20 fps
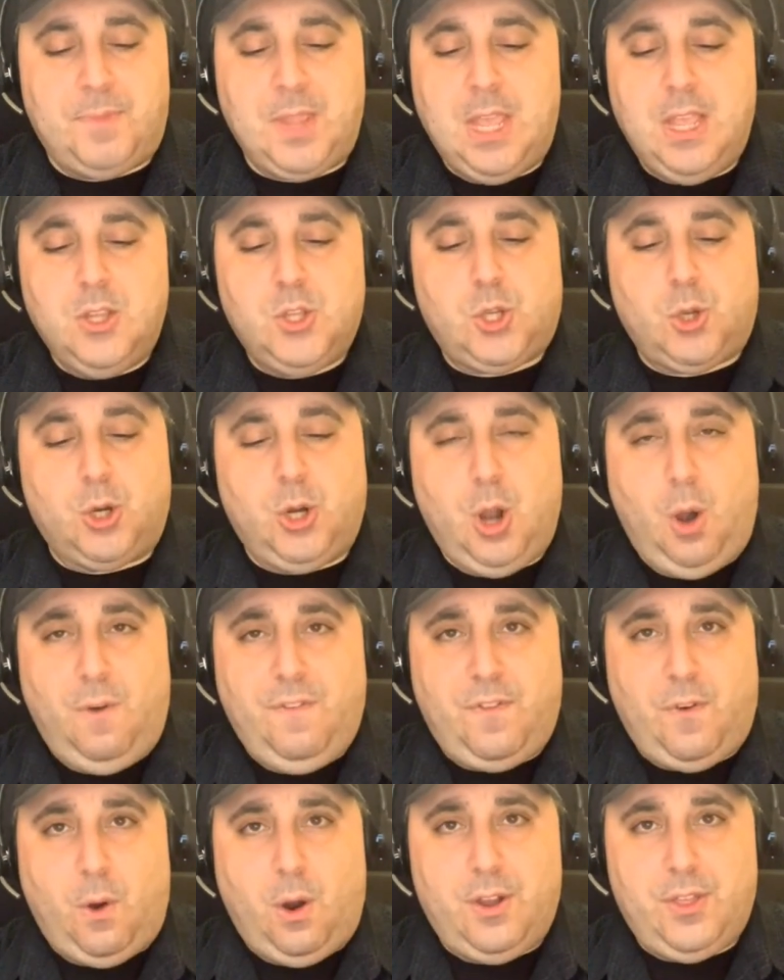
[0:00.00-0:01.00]
So go
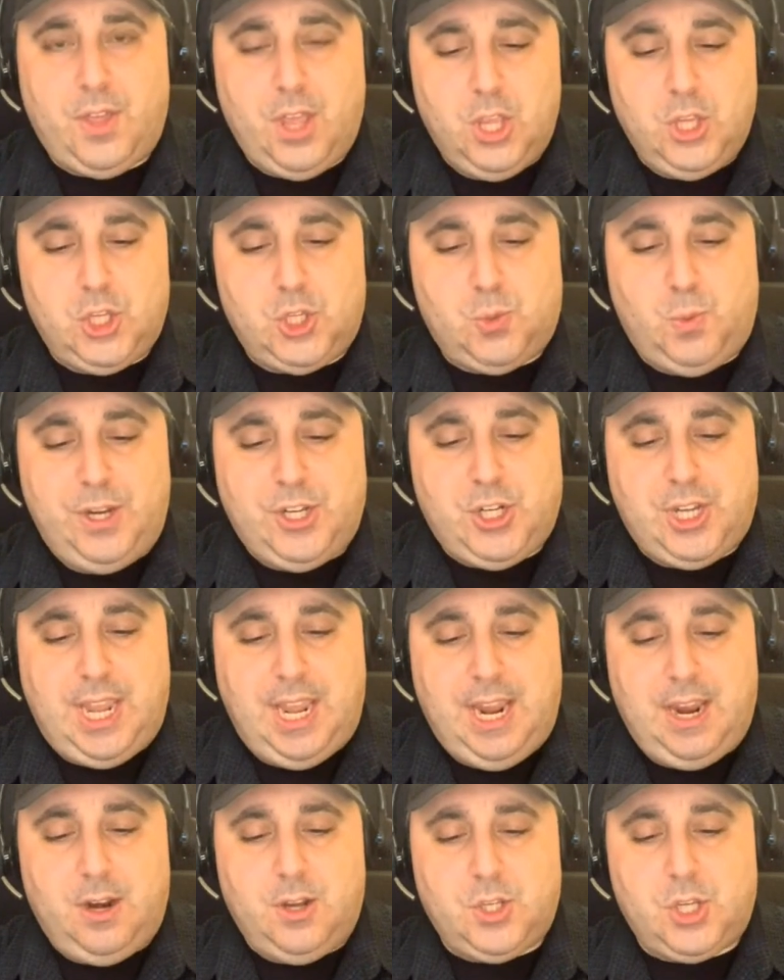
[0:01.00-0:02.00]
forth, switch
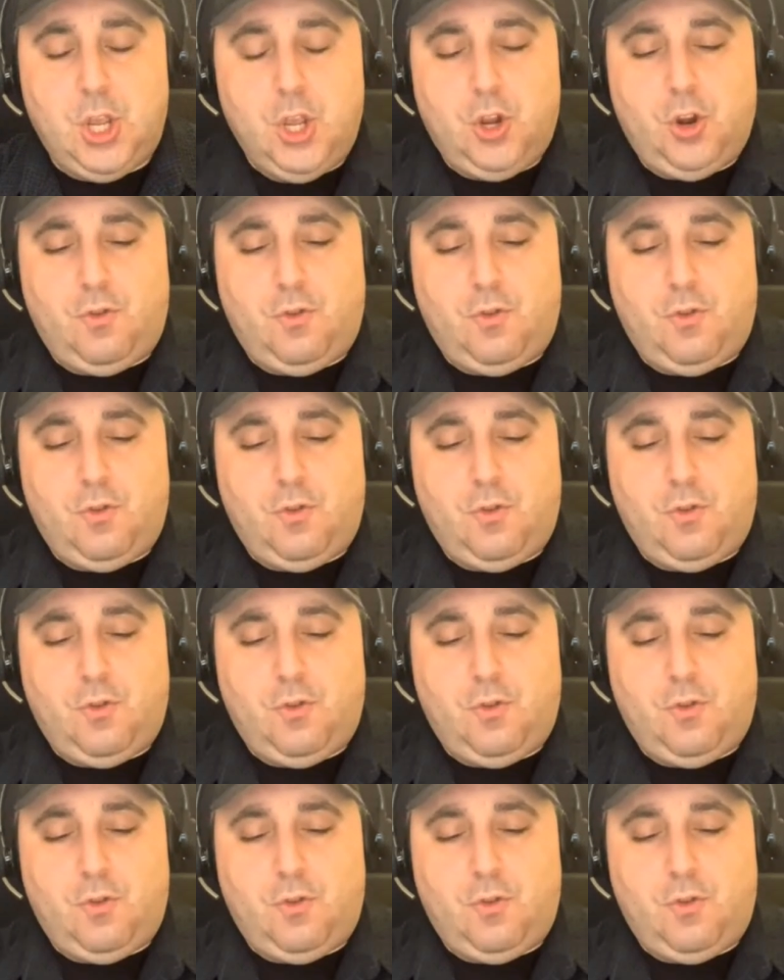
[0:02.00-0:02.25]
gears,